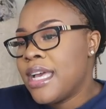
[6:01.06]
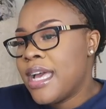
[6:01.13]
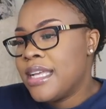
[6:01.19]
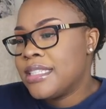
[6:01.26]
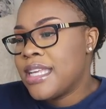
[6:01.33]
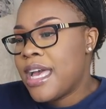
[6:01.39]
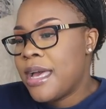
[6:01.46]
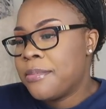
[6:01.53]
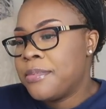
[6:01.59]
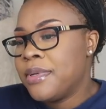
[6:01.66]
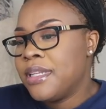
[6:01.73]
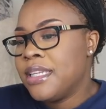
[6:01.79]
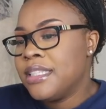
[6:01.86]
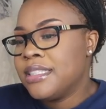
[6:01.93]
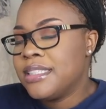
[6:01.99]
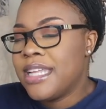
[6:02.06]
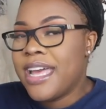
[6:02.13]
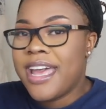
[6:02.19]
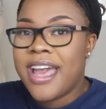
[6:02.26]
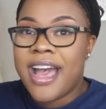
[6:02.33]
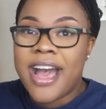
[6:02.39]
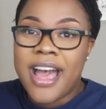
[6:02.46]
that has happened is
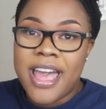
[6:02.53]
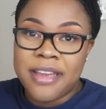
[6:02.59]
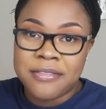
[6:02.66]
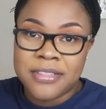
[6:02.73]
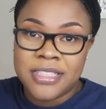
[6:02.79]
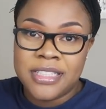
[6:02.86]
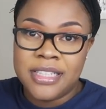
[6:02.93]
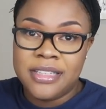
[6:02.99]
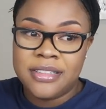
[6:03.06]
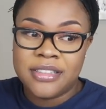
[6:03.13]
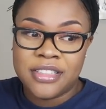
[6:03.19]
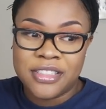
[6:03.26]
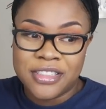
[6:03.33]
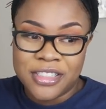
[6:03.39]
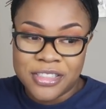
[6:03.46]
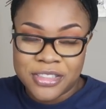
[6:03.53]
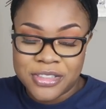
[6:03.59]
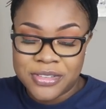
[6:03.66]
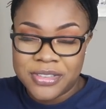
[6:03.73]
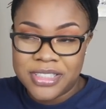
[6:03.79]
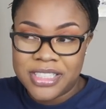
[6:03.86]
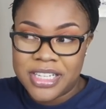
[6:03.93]
that I have cleaned the
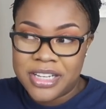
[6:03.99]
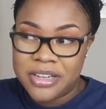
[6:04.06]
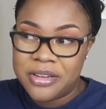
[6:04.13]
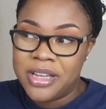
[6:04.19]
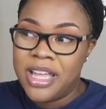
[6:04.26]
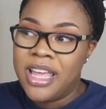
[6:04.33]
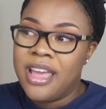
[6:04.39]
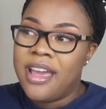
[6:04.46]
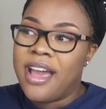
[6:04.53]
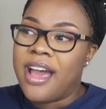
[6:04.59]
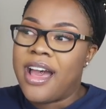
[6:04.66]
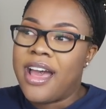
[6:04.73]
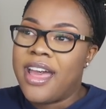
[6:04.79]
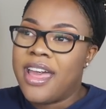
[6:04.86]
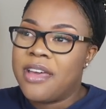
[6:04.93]
nursery out. I